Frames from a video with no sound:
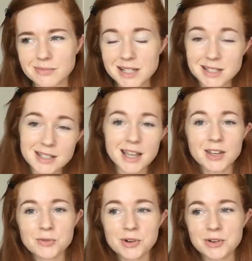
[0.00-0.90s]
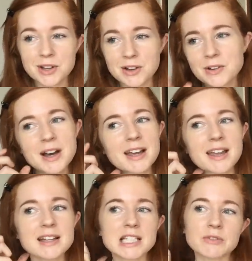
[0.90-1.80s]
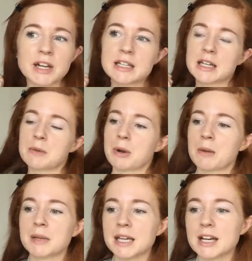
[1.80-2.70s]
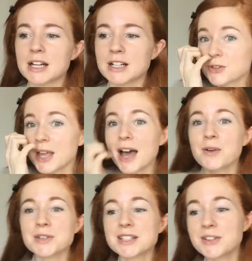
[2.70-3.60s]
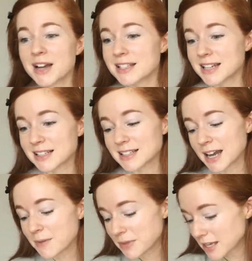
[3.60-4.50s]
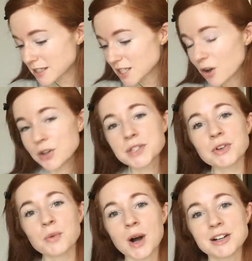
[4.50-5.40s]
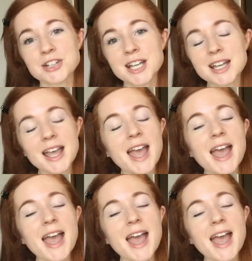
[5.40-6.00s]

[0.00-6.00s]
second rodeo, I guess, finding an apartment here. So yeah, I will see you guys next time. Thanks as always for watching.